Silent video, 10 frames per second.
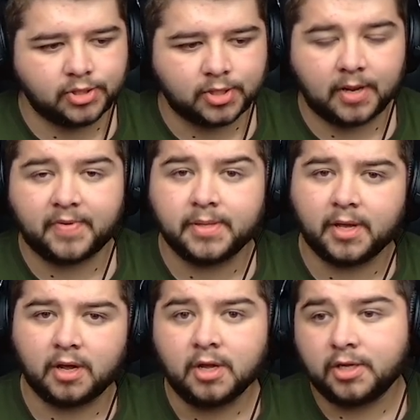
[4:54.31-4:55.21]
going to be
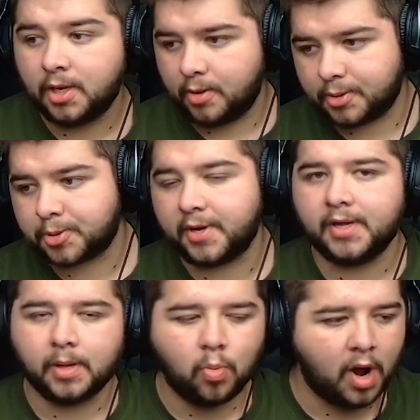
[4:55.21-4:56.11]
the, the 3 and
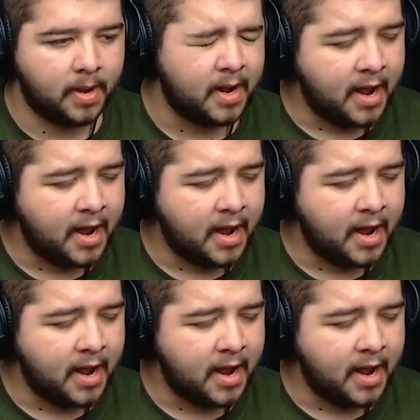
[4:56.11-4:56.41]
the 1.